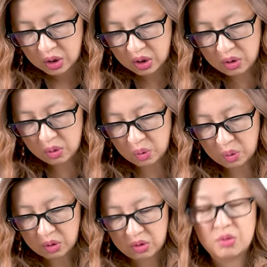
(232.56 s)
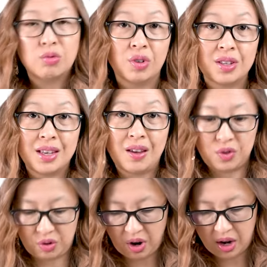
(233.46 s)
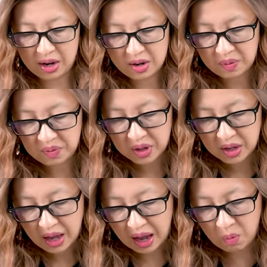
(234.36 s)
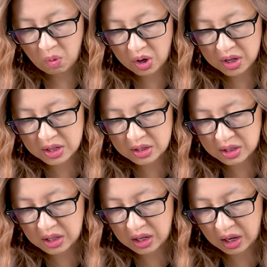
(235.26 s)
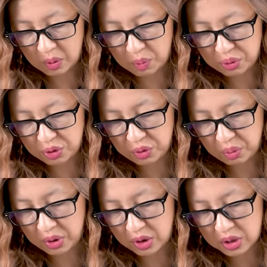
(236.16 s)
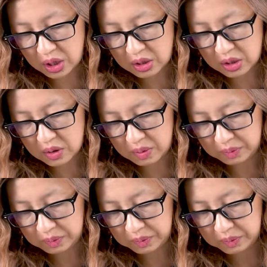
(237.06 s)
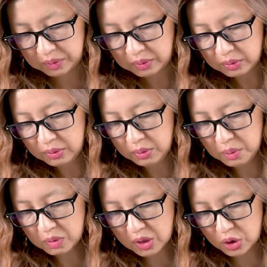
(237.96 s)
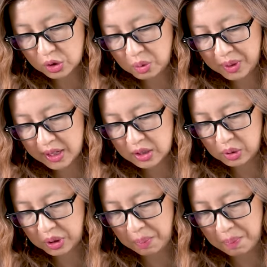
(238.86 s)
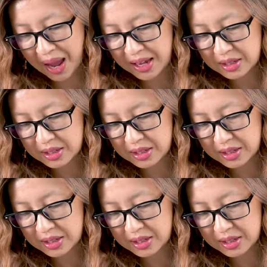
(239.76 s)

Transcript: who receives credit and what is the approval process. So do we need to look at bank